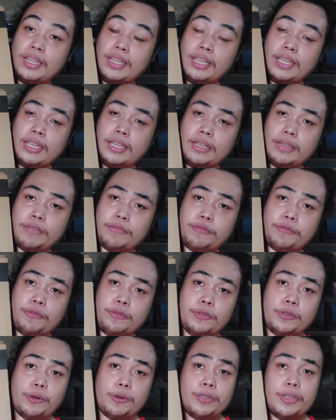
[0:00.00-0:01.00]
If
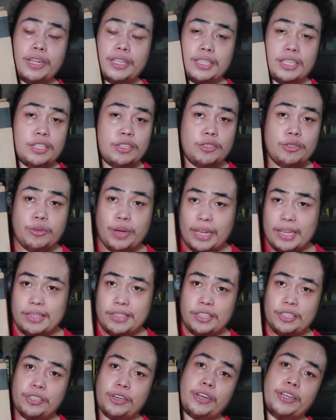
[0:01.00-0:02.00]
you're not into
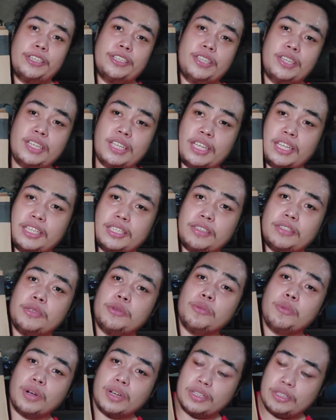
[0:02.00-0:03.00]
AC charging and you
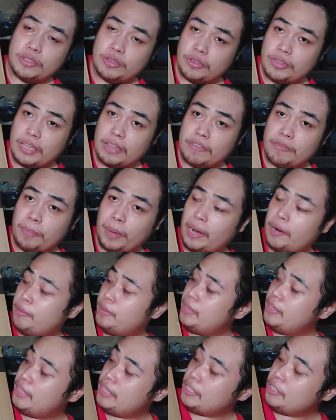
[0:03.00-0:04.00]
want to save
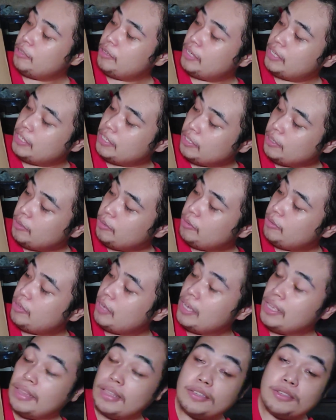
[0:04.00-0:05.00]
power, then you can use
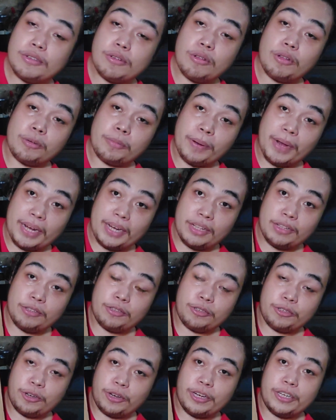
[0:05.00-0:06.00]
the solar panel to
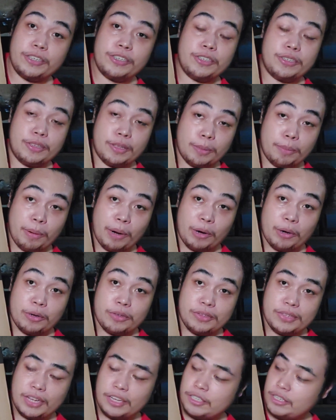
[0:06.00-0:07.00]
charge the power
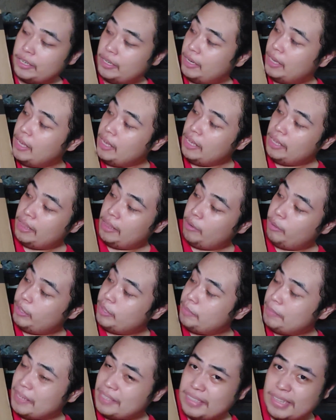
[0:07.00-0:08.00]
station. Though
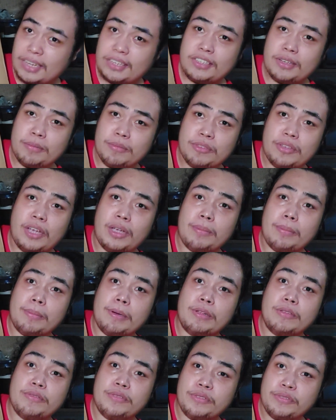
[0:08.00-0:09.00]
it may take some time,
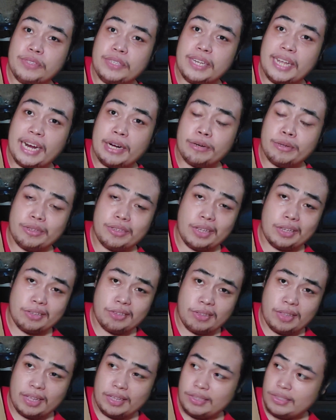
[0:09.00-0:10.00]
about 15 hours as
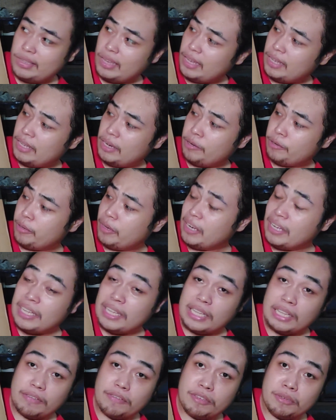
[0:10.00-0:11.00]
they say, or
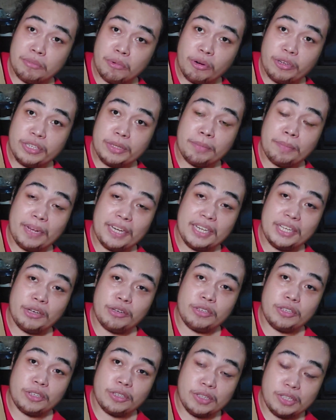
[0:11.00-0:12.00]
even more depending
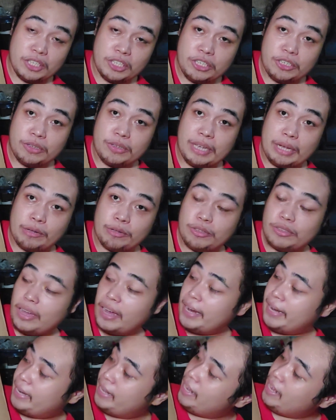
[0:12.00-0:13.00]
on the conditions
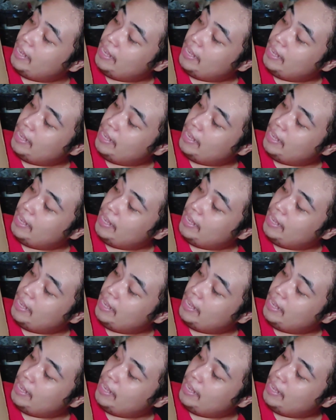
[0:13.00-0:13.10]
outside.